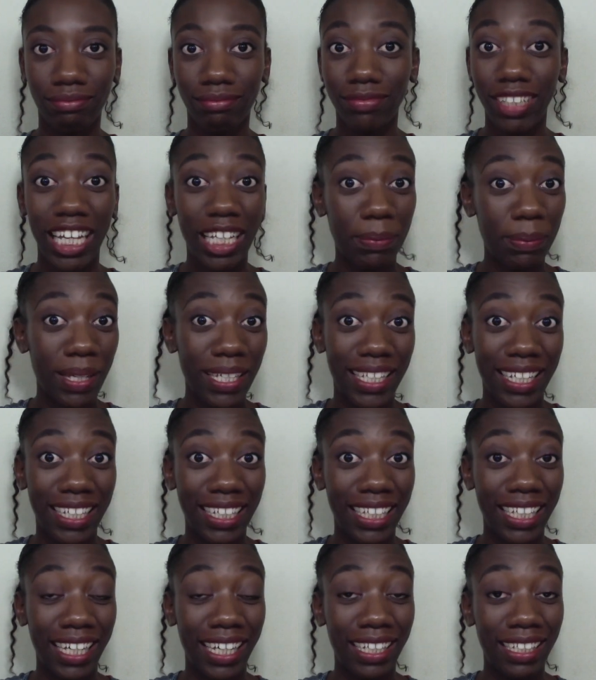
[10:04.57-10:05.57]
That's
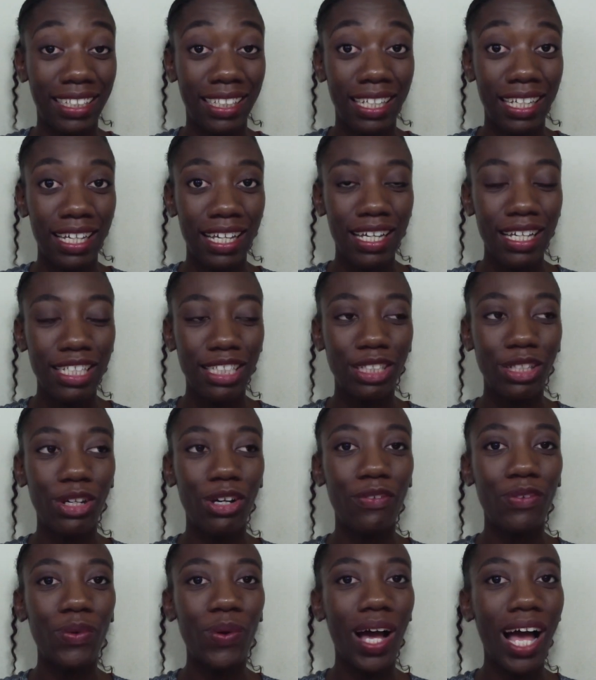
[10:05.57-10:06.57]
basically it. So
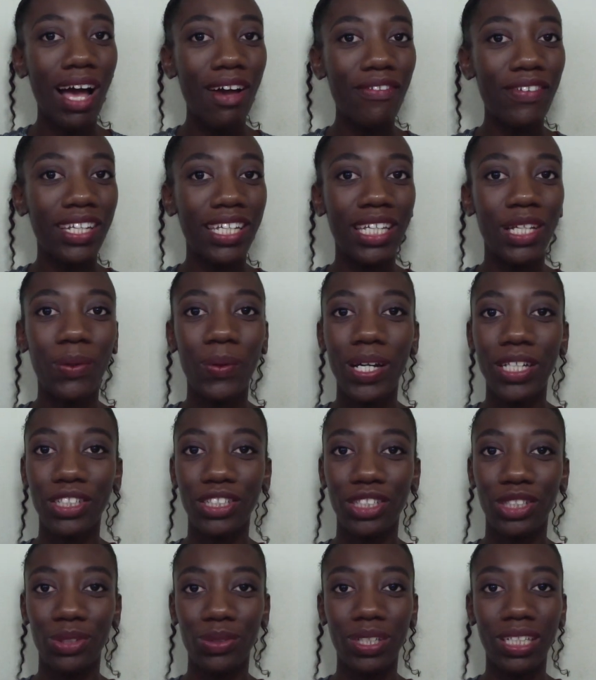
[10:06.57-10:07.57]
if you have any
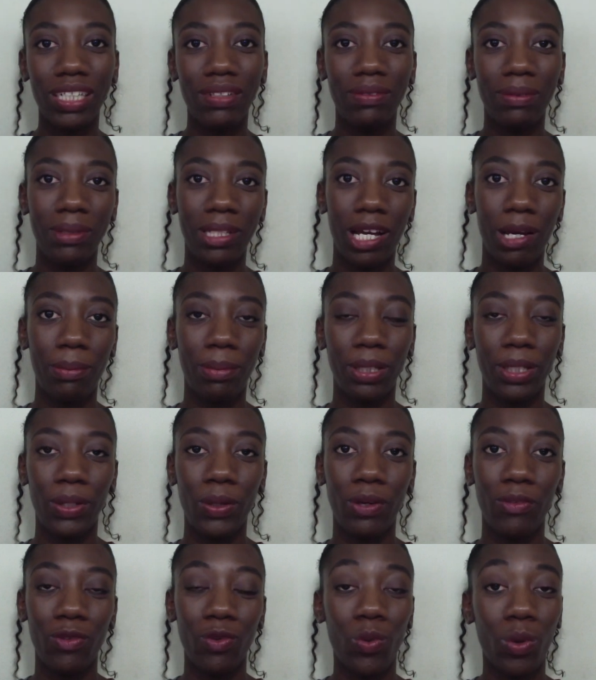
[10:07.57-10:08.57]
questions, you can leave them down below.
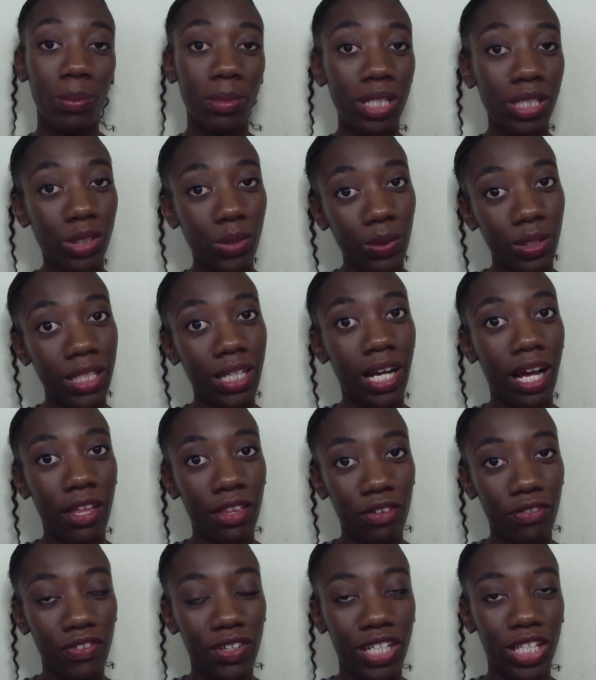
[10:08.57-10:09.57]
If you want me to do the
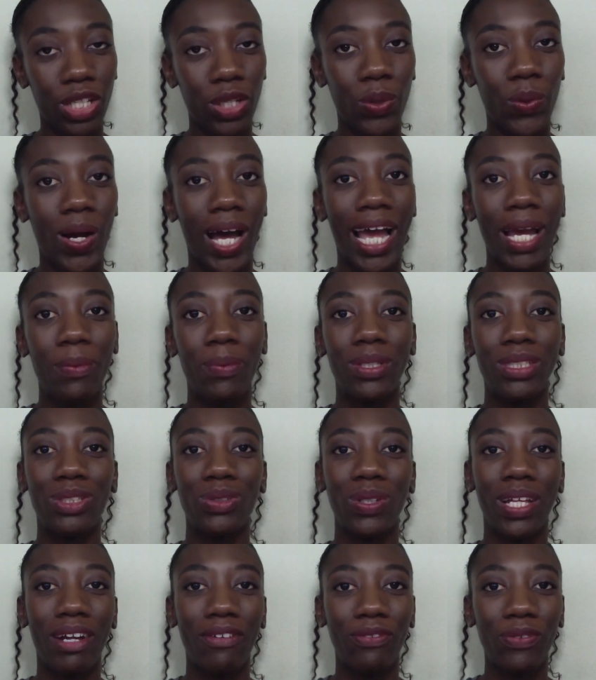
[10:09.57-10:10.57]
other video, I would do
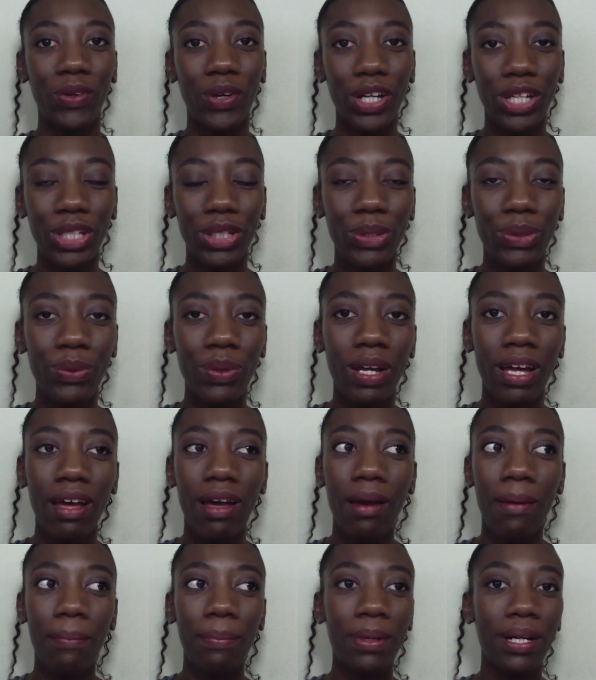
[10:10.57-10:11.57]
that for you.
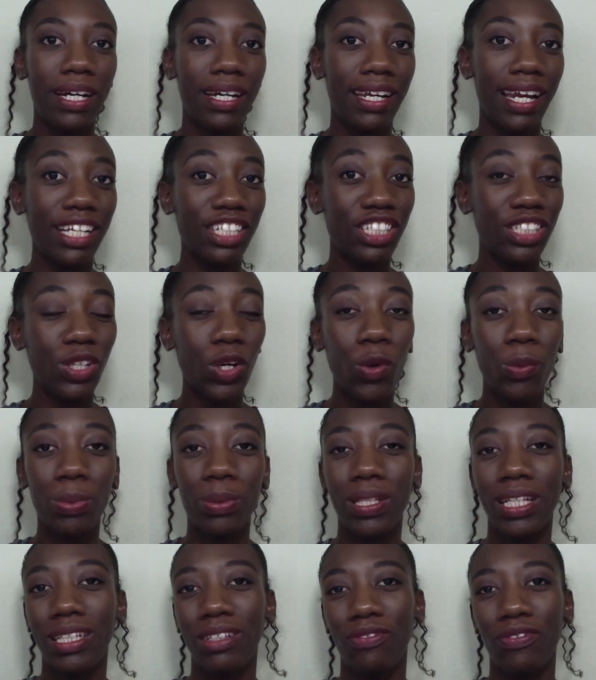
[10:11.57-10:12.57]
But I just
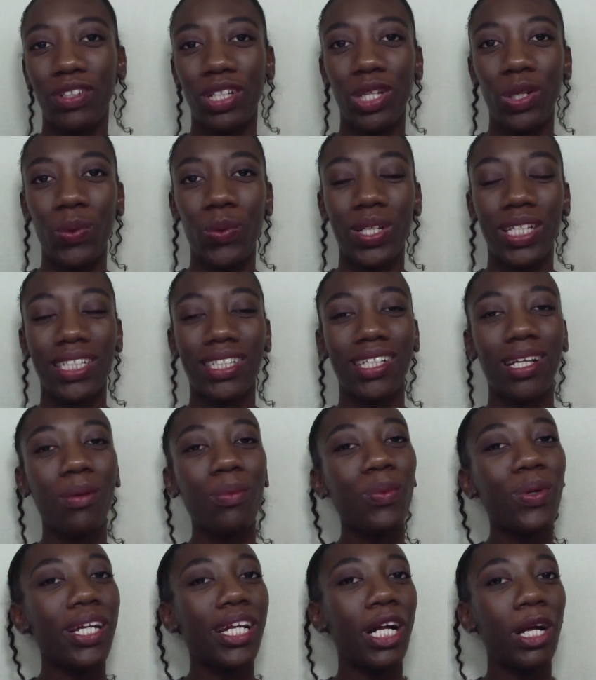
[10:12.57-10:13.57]
hope this video was
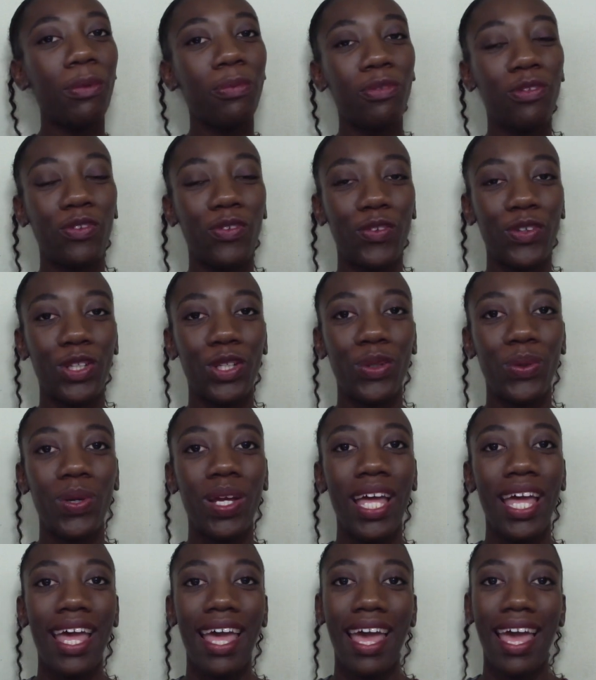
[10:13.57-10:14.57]
somewhat helpful for you.
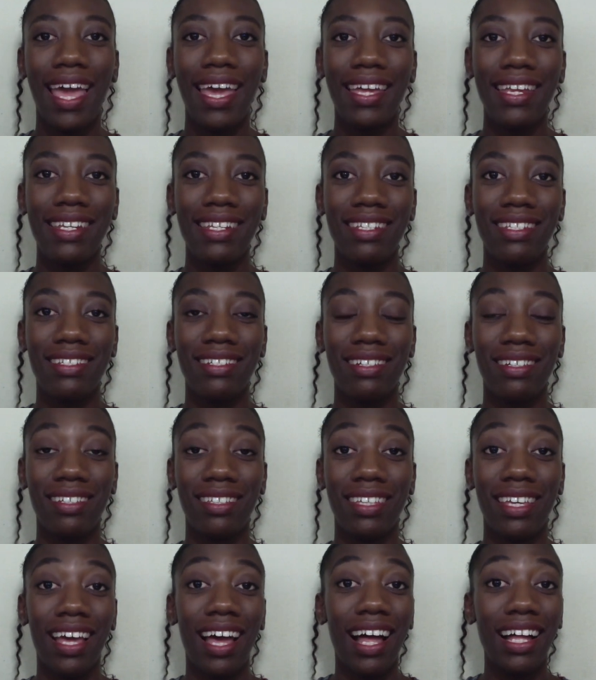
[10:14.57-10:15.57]
And
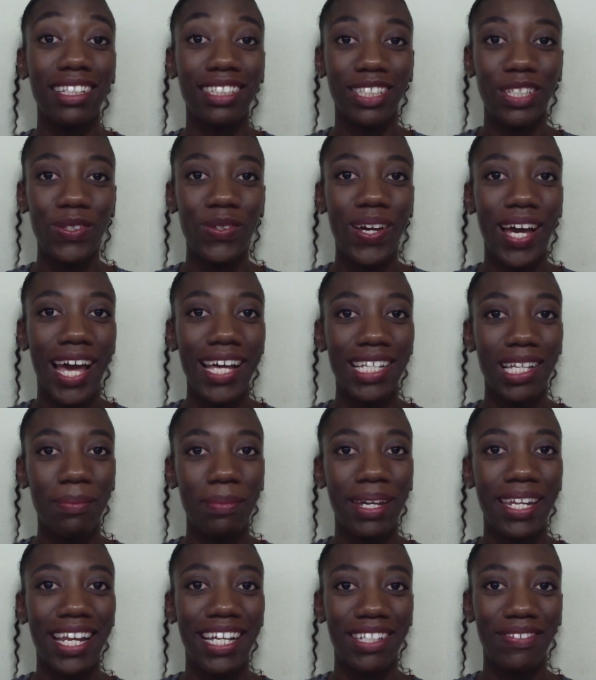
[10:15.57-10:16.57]
yeah, I'll see you guys in
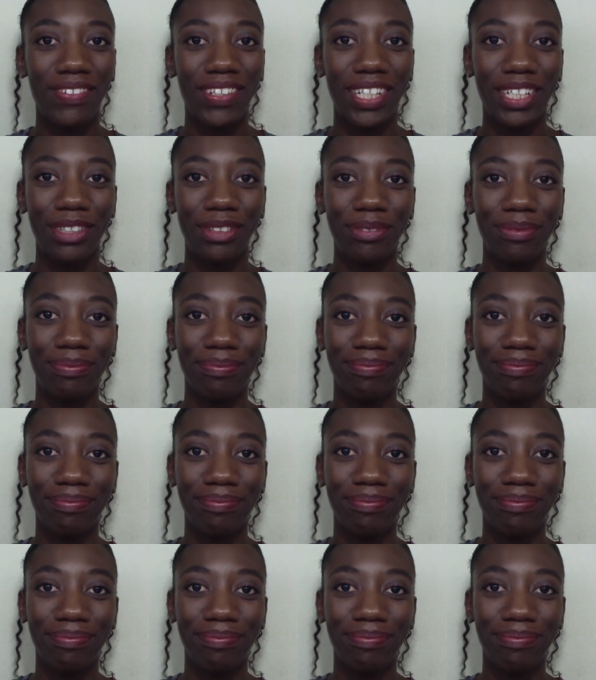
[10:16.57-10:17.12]
my next video.